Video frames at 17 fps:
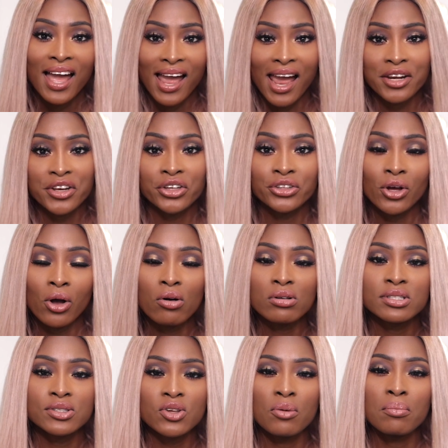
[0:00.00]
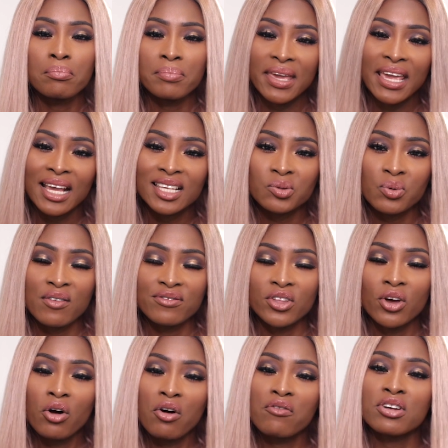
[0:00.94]
and you can also mix with
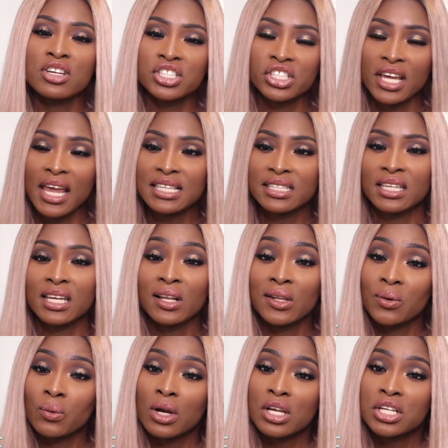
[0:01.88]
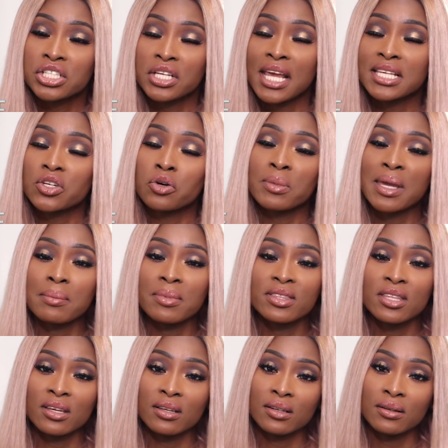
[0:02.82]
the other shade the Killawatt shades or maybe
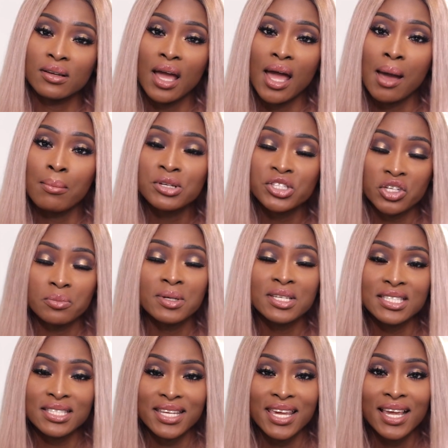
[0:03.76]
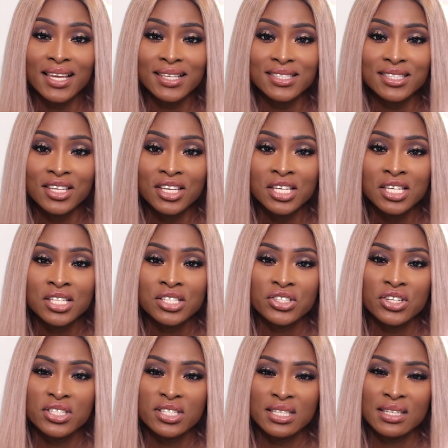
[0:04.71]
the um, shimmer sticks just